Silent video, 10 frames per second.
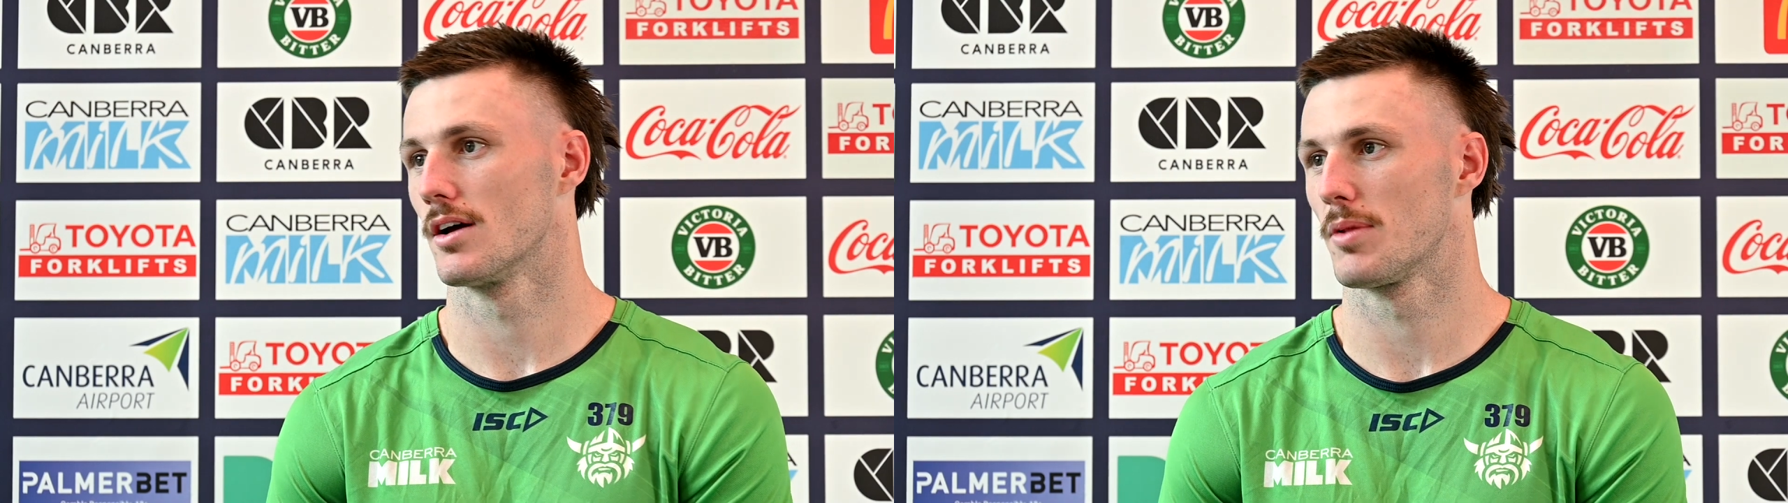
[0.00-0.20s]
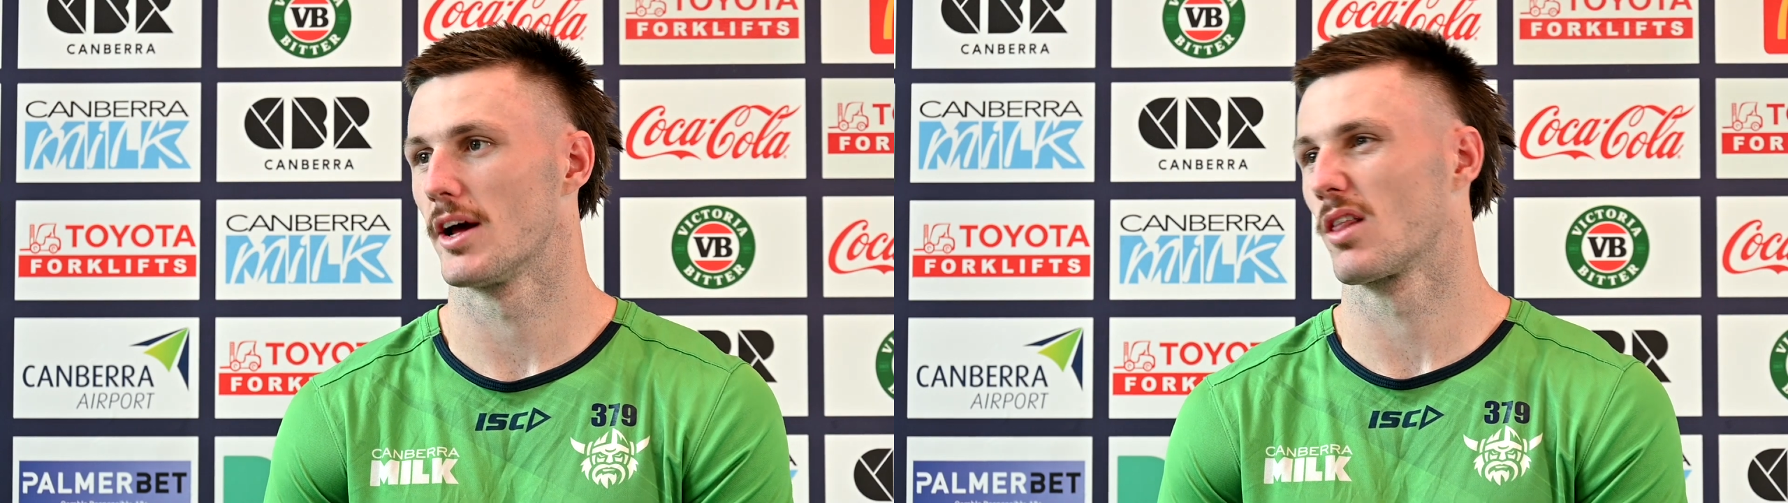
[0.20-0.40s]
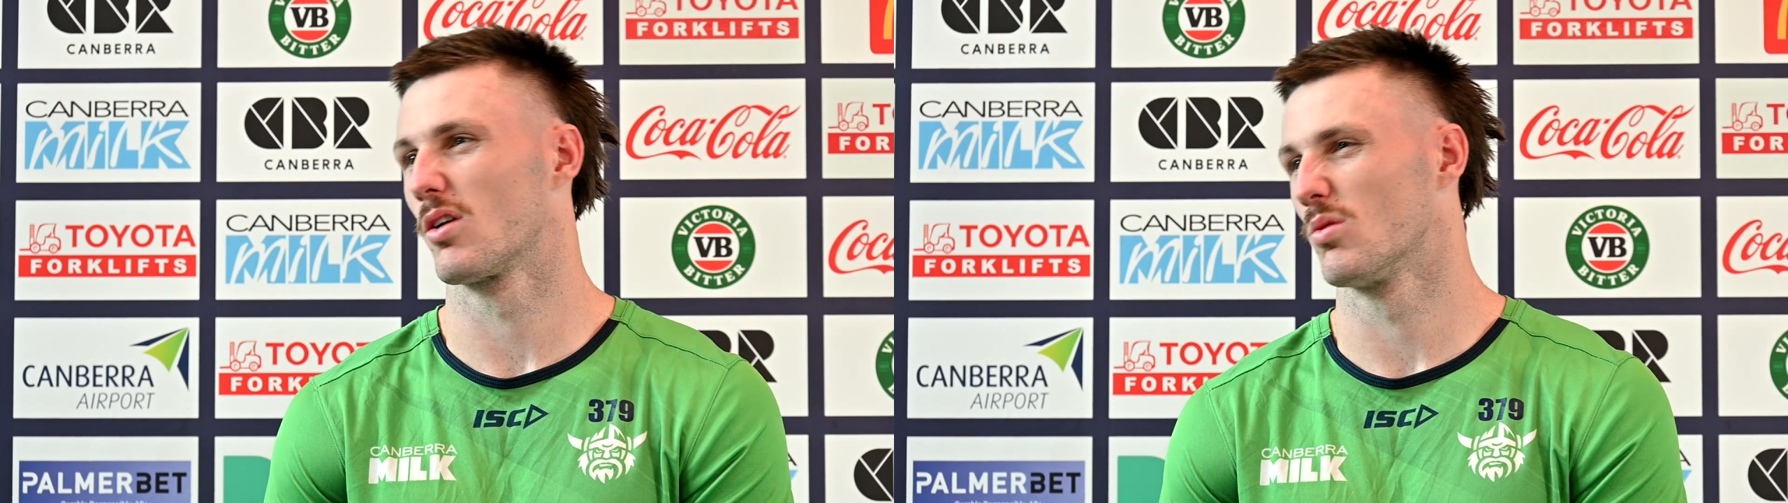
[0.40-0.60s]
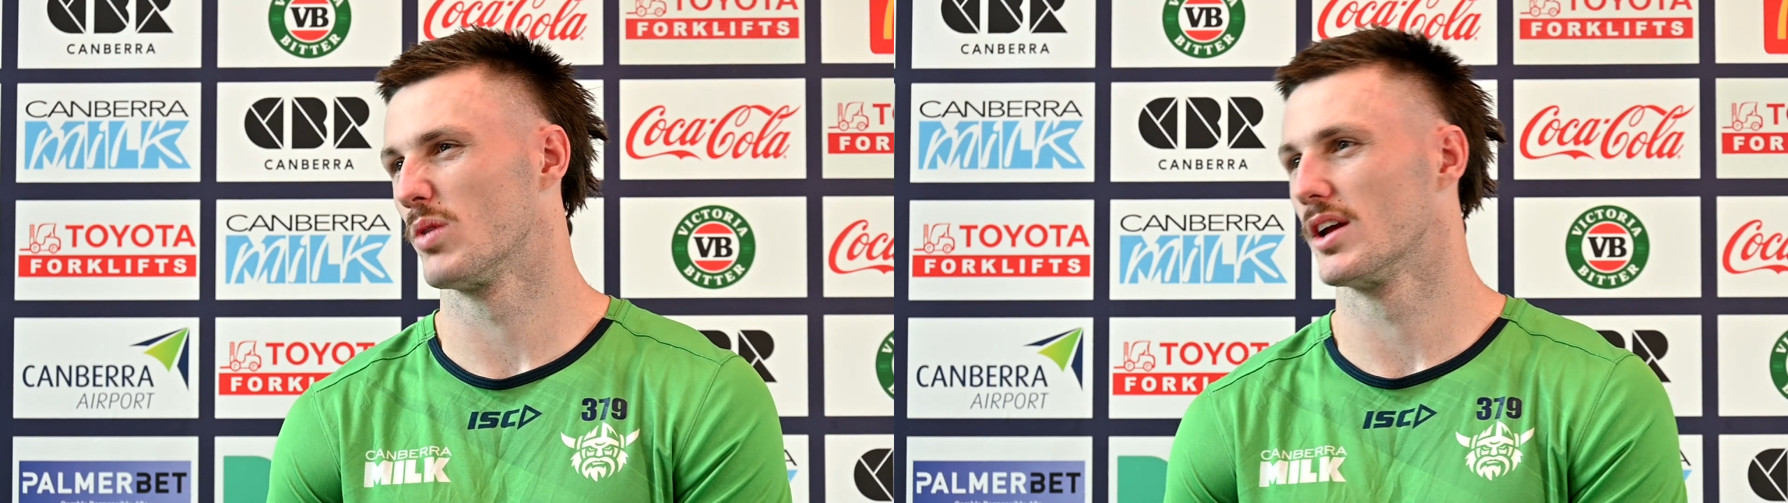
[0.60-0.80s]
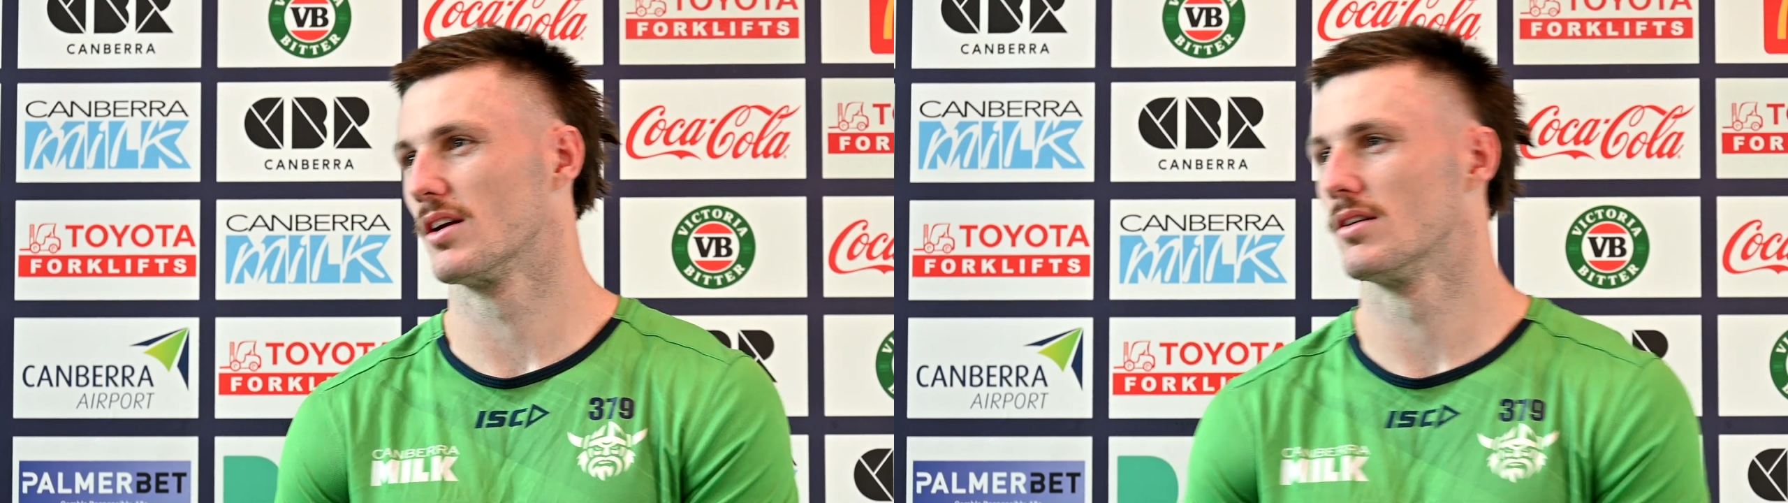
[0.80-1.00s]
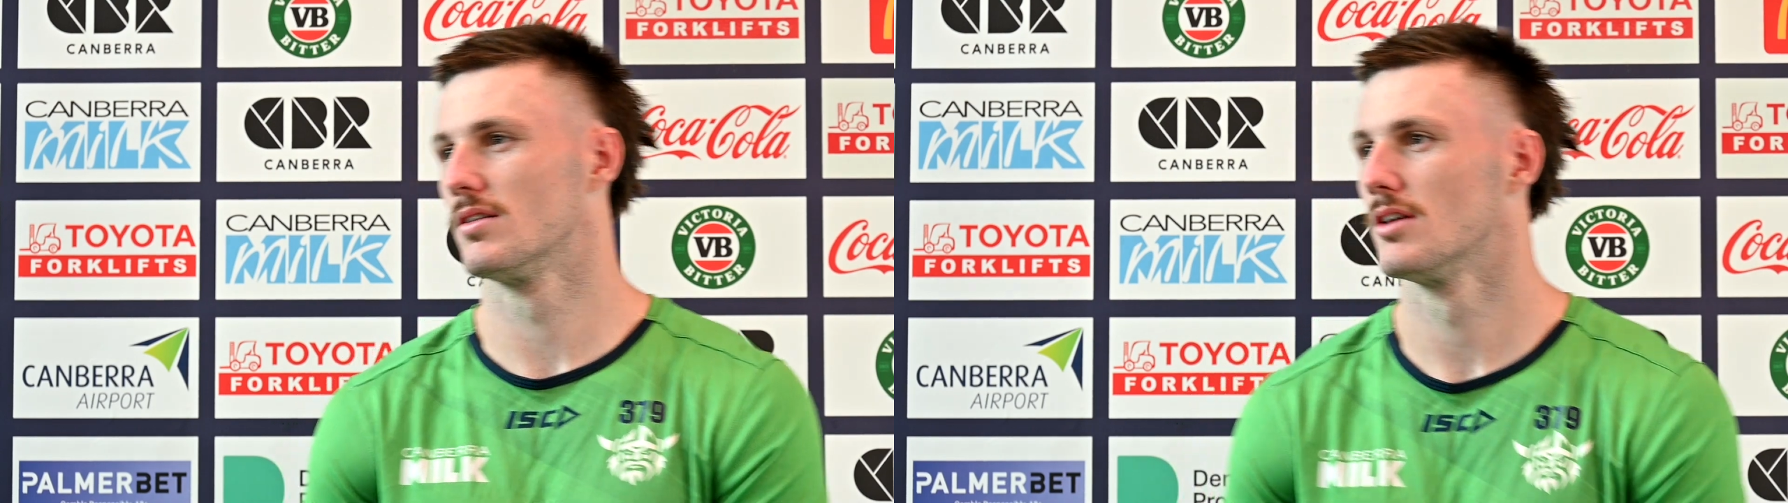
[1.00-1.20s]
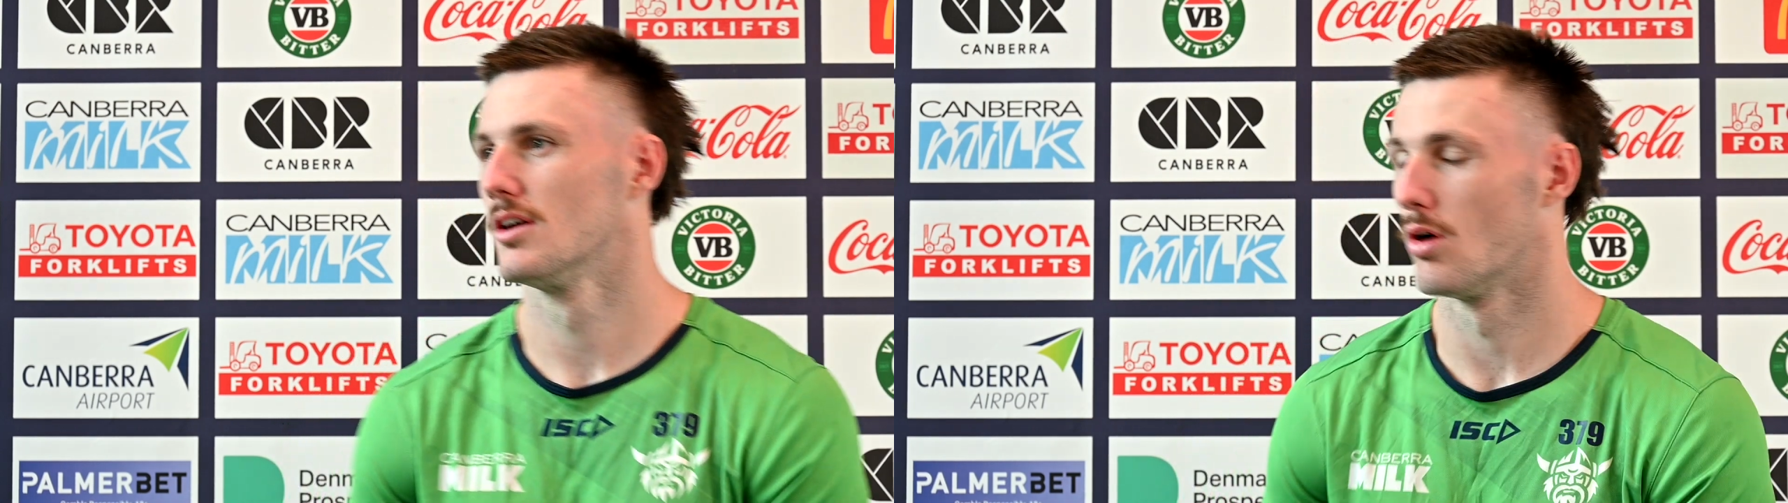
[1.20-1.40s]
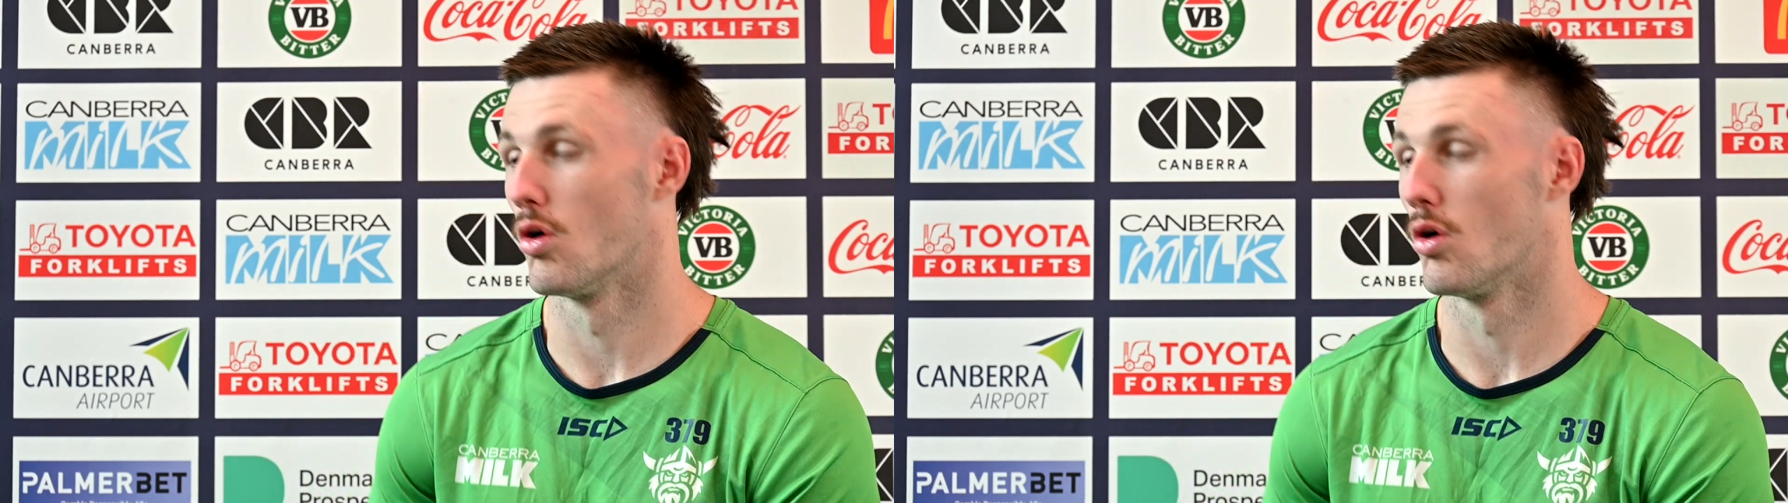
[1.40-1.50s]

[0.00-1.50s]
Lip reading: I played a lot of wing, but